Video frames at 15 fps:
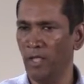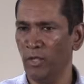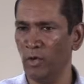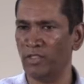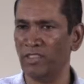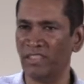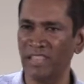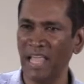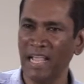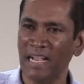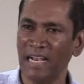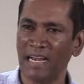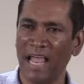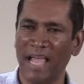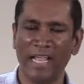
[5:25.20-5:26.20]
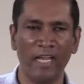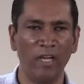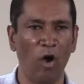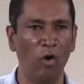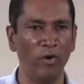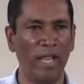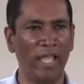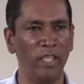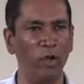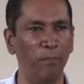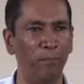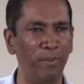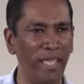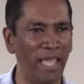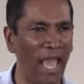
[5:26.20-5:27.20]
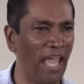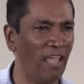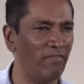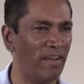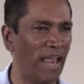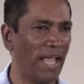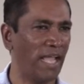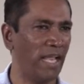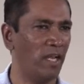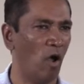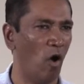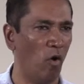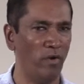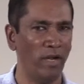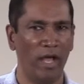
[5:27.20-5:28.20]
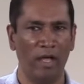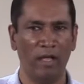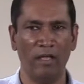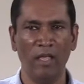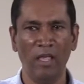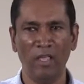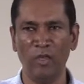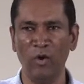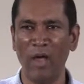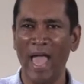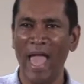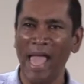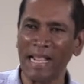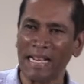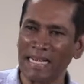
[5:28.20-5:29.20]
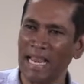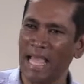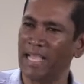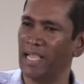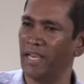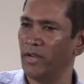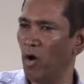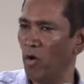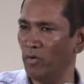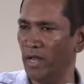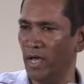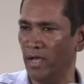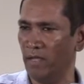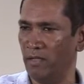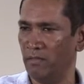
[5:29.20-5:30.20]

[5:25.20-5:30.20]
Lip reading: You think like an owner. You behave like an owner. You act like an owner.